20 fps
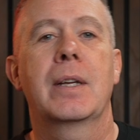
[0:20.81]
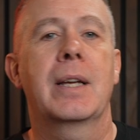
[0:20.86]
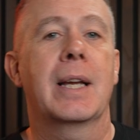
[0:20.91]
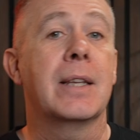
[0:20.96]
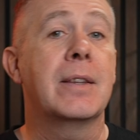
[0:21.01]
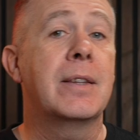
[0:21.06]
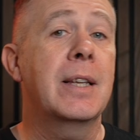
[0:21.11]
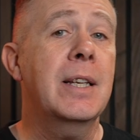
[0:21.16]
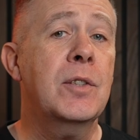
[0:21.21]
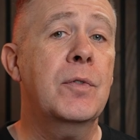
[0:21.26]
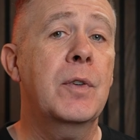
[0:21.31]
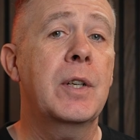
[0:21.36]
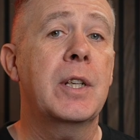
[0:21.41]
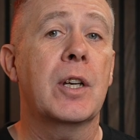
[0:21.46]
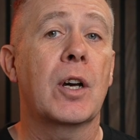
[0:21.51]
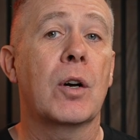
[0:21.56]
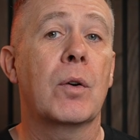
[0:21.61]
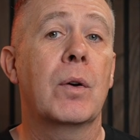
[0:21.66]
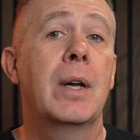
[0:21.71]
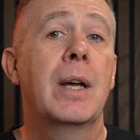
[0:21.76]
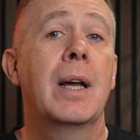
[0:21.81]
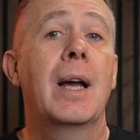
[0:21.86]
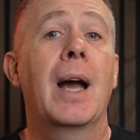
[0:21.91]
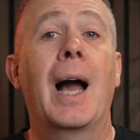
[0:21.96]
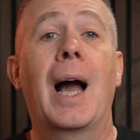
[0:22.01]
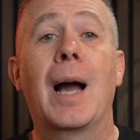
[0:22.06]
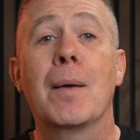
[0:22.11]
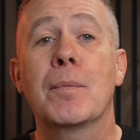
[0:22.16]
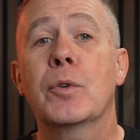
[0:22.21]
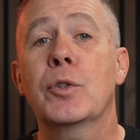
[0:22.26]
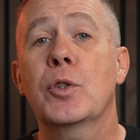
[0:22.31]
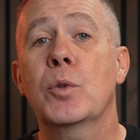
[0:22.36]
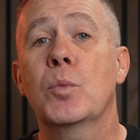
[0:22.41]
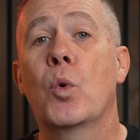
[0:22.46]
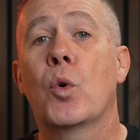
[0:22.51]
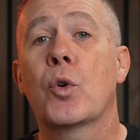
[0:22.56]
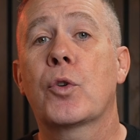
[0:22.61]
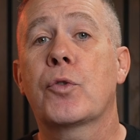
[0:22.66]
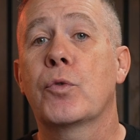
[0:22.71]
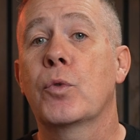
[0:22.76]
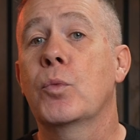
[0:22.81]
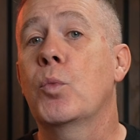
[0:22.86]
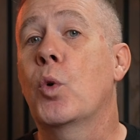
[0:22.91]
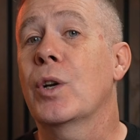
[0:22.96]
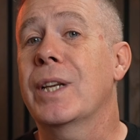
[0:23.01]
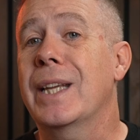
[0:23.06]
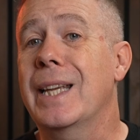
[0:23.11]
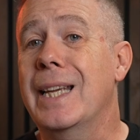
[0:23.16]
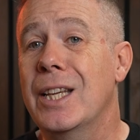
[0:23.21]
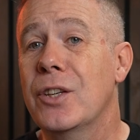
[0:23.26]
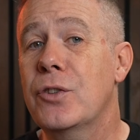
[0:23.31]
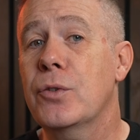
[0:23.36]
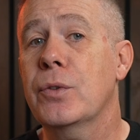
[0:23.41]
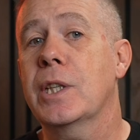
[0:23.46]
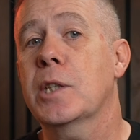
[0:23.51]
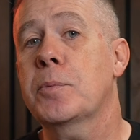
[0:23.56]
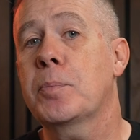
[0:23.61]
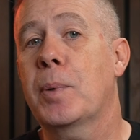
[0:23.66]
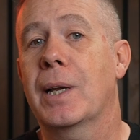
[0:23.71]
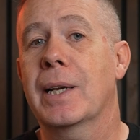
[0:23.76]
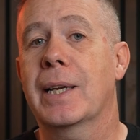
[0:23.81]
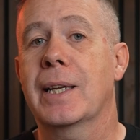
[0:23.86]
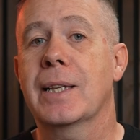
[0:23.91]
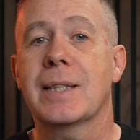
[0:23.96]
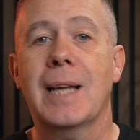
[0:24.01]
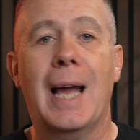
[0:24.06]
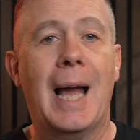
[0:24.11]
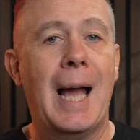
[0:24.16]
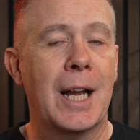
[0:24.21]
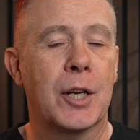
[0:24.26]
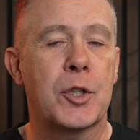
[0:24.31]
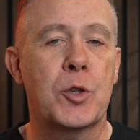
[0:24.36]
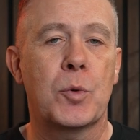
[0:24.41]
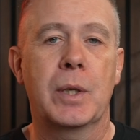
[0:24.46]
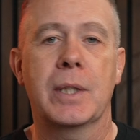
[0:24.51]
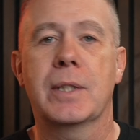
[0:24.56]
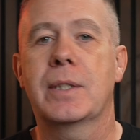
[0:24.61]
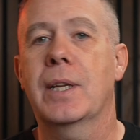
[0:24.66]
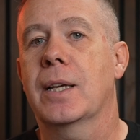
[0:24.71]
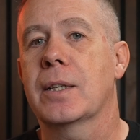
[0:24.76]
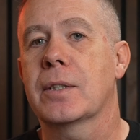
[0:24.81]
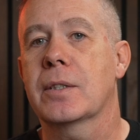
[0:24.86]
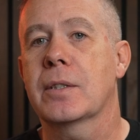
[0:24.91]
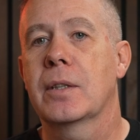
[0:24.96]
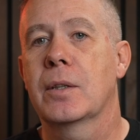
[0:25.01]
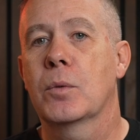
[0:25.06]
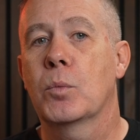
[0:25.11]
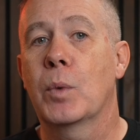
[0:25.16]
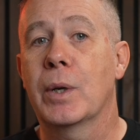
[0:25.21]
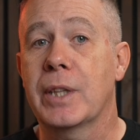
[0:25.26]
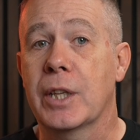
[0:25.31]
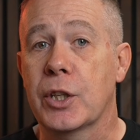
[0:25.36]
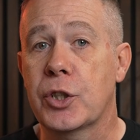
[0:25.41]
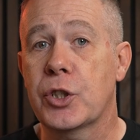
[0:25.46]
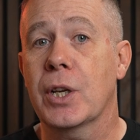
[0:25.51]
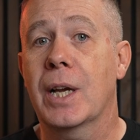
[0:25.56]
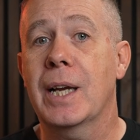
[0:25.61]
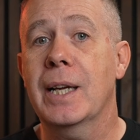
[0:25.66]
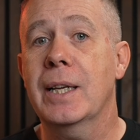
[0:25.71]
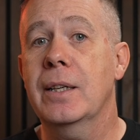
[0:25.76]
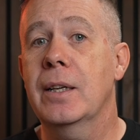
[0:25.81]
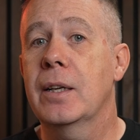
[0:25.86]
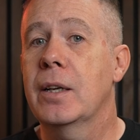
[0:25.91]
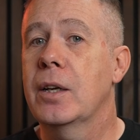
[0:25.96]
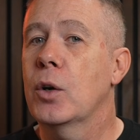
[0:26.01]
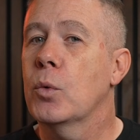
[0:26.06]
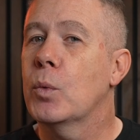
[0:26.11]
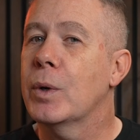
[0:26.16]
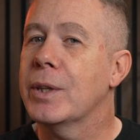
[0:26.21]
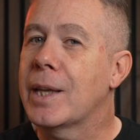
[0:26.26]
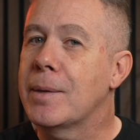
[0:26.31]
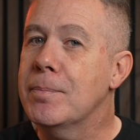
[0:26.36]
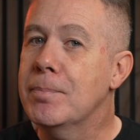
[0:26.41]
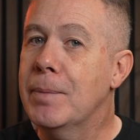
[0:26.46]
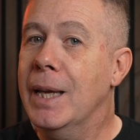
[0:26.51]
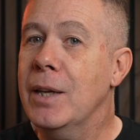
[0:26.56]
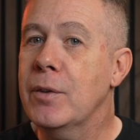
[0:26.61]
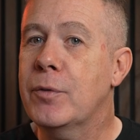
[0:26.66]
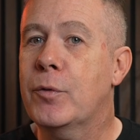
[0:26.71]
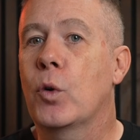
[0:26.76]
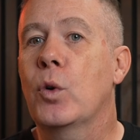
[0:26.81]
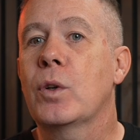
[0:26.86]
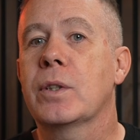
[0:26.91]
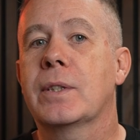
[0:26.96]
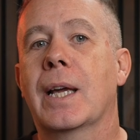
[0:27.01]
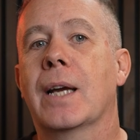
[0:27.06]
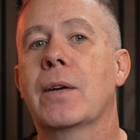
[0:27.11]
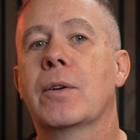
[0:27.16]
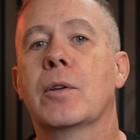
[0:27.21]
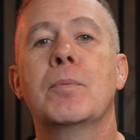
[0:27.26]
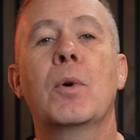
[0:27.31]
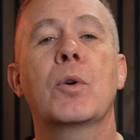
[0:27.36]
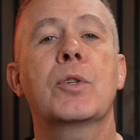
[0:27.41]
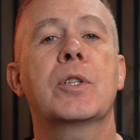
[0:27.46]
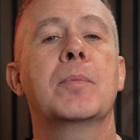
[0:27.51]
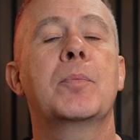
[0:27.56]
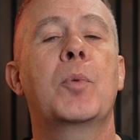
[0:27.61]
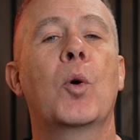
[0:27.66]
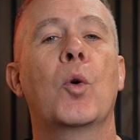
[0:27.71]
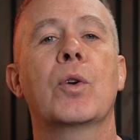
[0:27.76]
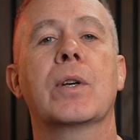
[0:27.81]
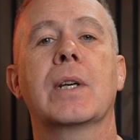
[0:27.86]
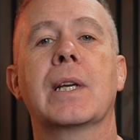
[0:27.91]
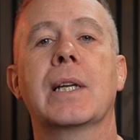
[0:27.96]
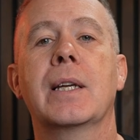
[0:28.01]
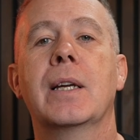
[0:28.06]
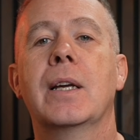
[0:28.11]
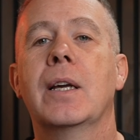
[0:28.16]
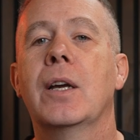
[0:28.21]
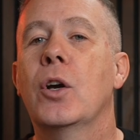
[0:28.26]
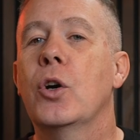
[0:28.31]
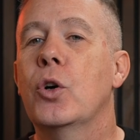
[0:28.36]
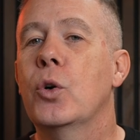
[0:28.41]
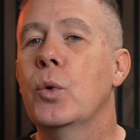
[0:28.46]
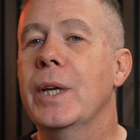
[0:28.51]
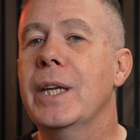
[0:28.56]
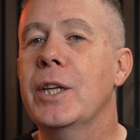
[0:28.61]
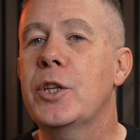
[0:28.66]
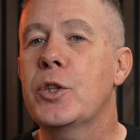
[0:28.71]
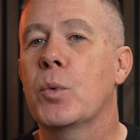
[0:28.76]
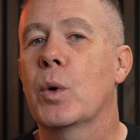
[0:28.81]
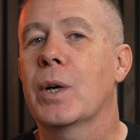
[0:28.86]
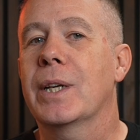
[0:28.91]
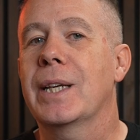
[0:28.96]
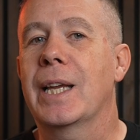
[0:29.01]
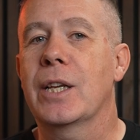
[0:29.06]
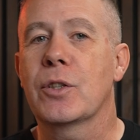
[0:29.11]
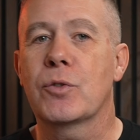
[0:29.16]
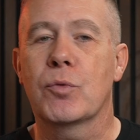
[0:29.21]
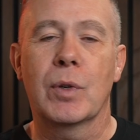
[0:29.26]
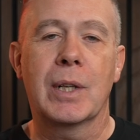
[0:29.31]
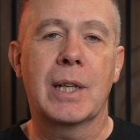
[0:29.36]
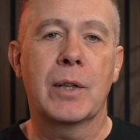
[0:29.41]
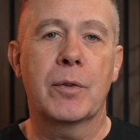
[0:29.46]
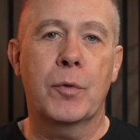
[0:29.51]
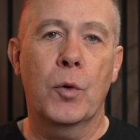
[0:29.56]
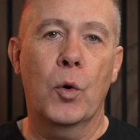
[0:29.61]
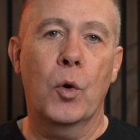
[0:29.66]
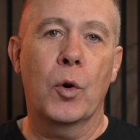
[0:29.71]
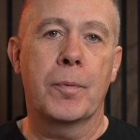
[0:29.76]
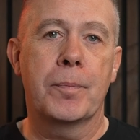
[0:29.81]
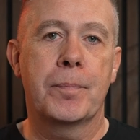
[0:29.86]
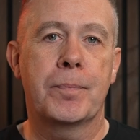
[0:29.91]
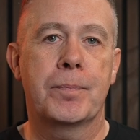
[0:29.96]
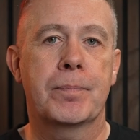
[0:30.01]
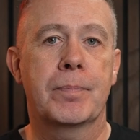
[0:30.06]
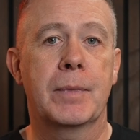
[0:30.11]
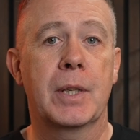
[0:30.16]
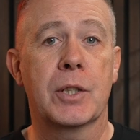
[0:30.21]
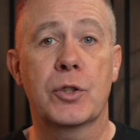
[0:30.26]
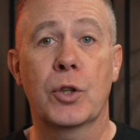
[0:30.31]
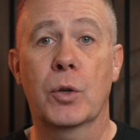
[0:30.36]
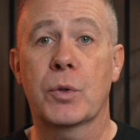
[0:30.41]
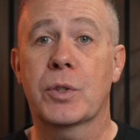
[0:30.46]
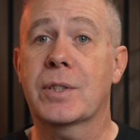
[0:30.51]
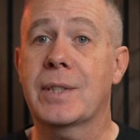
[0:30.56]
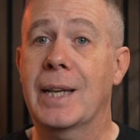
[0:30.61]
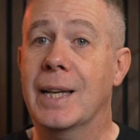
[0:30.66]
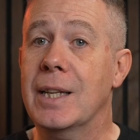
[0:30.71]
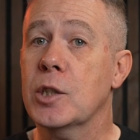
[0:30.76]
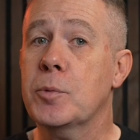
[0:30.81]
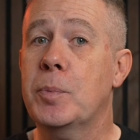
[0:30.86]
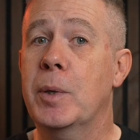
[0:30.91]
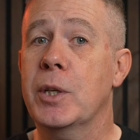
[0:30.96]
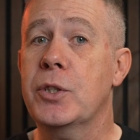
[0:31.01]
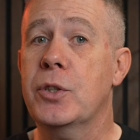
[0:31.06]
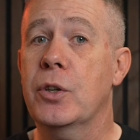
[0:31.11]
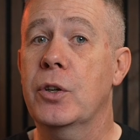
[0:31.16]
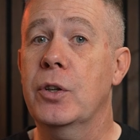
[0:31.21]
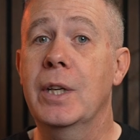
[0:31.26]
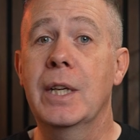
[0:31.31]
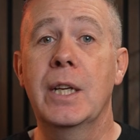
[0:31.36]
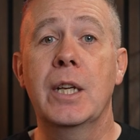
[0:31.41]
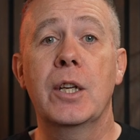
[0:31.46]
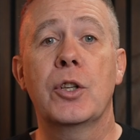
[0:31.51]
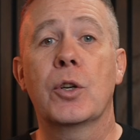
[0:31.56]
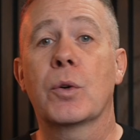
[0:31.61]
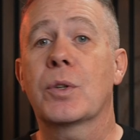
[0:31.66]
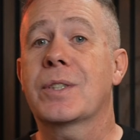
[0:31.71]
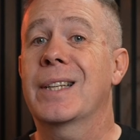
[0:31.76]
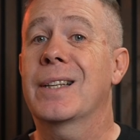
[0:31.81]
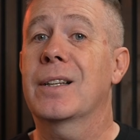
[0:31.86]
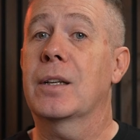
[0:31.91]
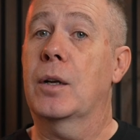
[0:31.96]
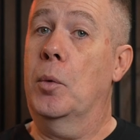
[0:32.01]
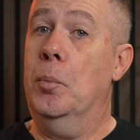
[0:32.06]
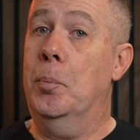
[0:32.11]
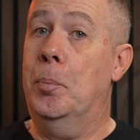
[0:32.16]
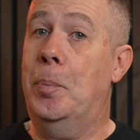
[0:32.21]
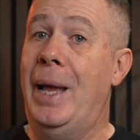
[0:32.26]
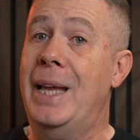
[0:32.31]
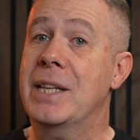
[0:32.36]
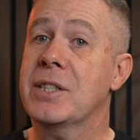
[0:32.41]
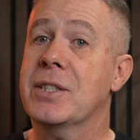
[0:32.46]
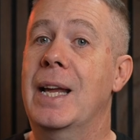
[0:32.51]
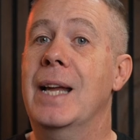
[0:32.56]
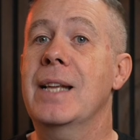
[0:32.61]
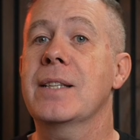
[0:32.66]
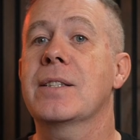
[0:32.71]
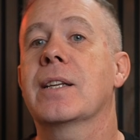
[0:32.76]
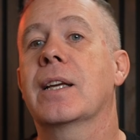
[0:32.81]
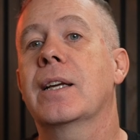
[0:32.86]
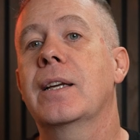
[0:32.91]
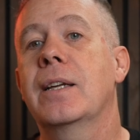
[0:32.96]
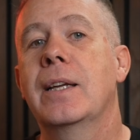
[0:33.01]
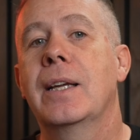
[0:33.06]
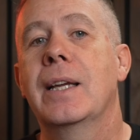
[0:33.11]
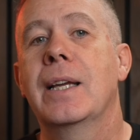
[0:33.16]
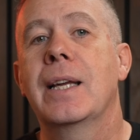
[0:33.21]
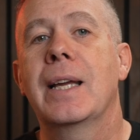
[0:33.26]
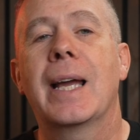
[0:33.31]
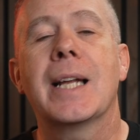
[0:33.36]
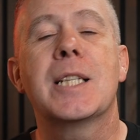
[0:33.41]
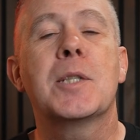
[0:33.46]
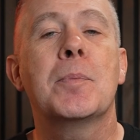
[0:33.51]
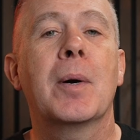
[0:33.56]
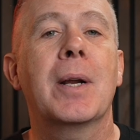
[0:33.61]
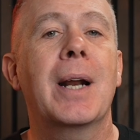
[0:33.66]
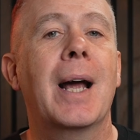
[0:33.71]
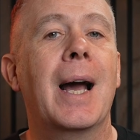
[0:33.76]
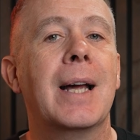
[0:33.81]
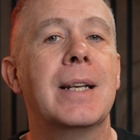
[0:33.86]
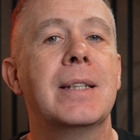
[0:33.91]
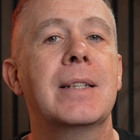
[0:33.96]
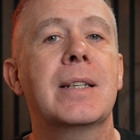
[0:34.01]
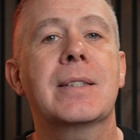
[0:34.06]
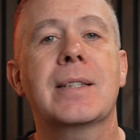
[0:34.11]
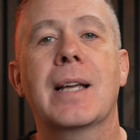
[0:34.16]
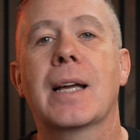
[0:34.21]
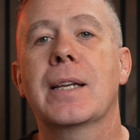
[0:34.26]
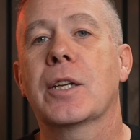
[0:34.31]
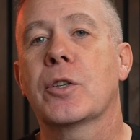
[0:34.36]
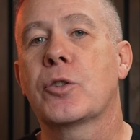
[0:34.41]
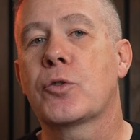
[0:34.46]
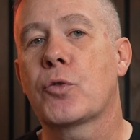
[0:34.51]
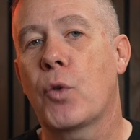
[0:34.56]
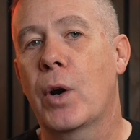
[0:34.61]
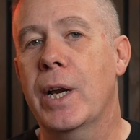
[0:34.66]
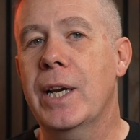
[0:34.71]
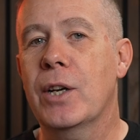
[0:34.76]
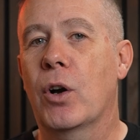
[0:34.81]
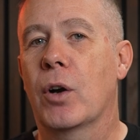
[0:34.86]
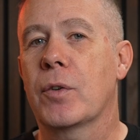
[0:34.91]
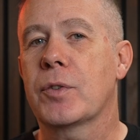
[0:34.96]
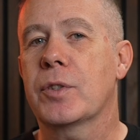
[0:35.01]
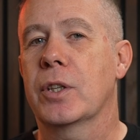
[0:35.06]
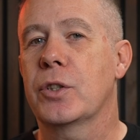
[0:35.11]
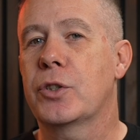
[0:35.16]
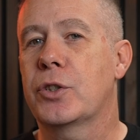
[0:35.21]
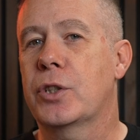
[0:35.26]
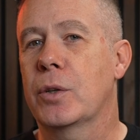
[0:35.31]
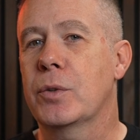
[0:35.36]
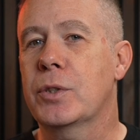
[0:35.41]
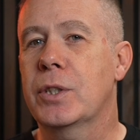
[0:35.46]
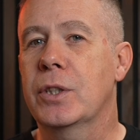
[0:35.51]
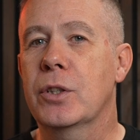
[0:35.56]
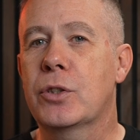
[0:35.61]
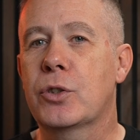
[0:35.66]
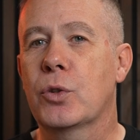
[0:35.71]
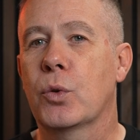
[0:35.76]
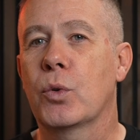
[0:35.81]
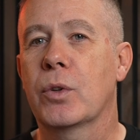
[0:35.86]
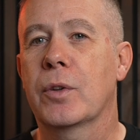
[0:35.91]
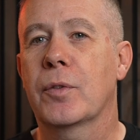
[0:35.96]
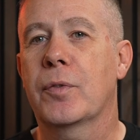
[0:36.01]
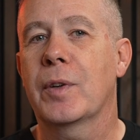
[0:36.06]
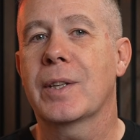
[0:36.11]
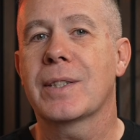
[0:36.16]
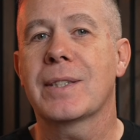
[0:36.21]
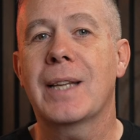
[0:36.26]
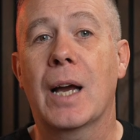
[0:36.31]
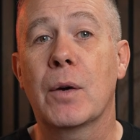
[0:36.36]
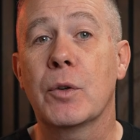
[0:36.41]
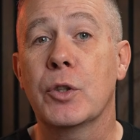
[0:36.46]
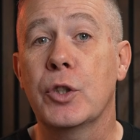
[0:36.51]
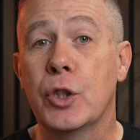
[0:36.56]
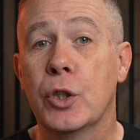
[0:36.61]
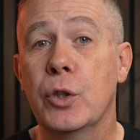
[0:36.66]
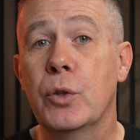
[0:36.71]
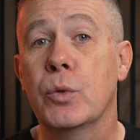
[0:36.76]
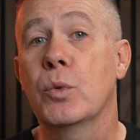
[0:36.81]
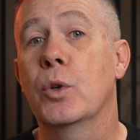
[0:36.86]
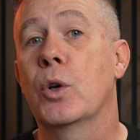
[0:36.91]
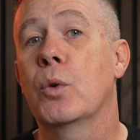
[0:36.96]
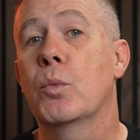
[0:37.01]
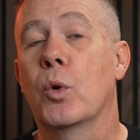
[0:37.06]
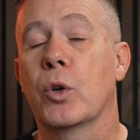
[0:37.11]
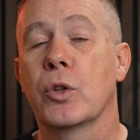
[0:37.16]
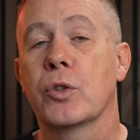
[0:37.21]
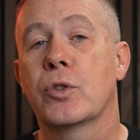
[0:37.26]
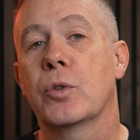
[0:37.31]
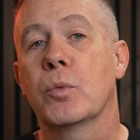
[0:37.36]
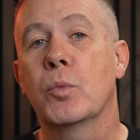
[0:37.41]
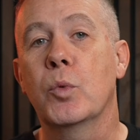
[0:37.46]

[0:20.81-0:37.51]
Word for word: In this video, I'm going to walk through what each of these plugins actually does, where they shine, where they may fall down, and most importantly, who each one is really for. There's no sales pitch here, no single best answer. It's about understanding trade offs and choosing the tool that fits how you want to